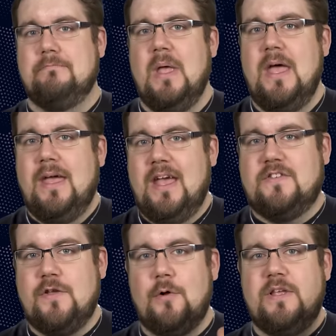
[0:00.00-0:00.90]
and
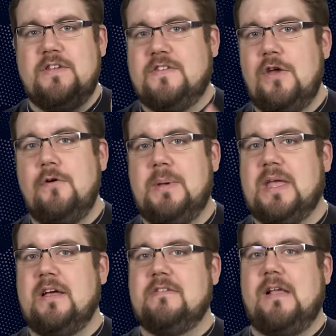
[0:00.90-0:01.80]
it's totally skewed
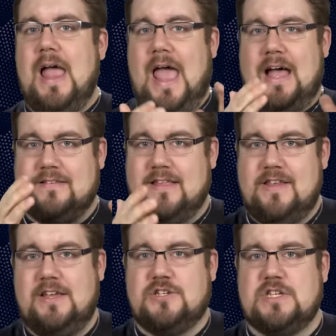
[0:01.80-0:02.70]
because I asked the
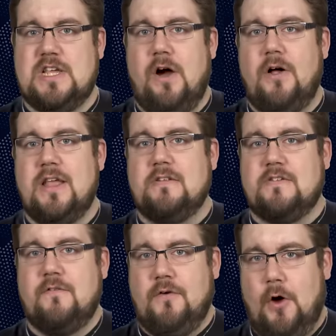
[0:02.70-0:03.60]
TGC
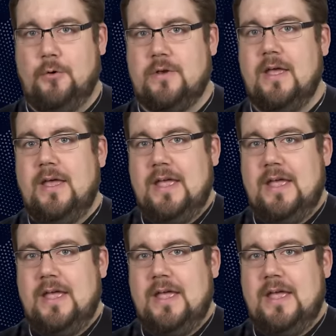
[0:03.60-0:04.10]
audience to vote